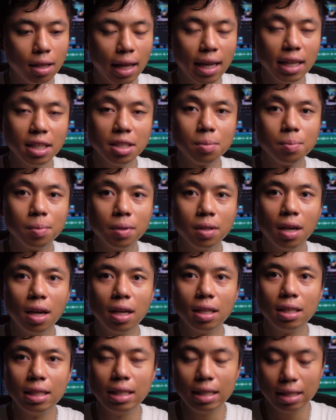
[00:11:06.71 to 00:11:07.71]
Last but
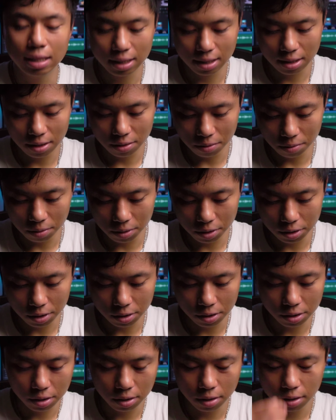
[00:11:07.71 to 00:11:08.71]
not least, which
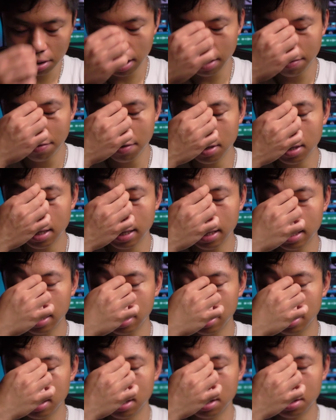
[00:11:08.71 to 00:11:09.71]
is, I feel like
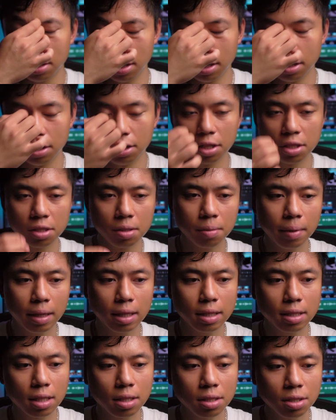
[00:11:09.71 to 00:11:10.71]
it doesn't
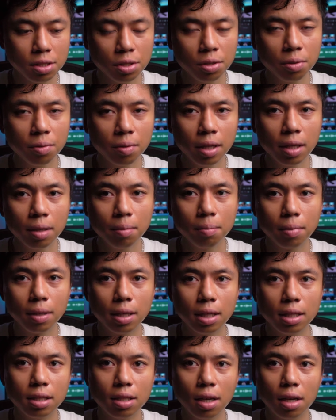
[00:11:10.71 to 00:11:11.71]
make sense in a way, but
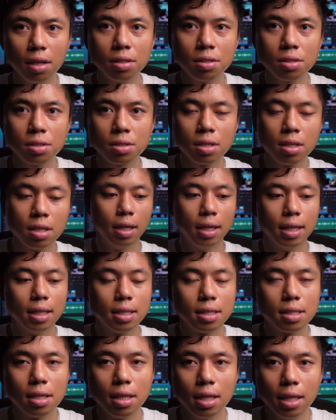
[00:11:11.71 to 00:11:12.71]
it does. And
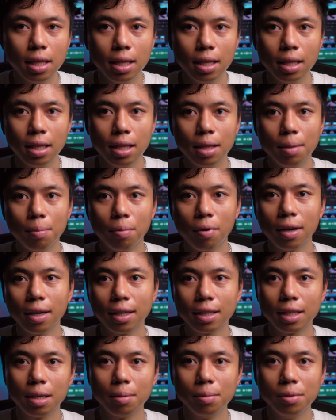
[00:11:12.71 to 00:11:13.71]
it's the
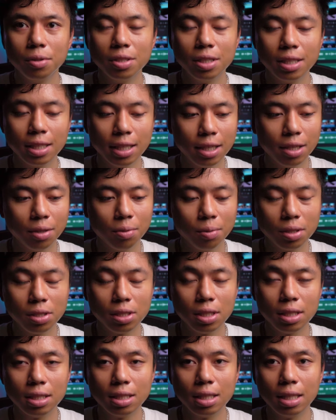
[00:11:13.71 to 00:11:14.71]
product that I'm using here,
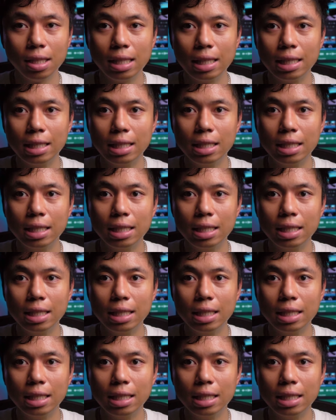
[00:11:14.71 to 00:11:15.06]
which is the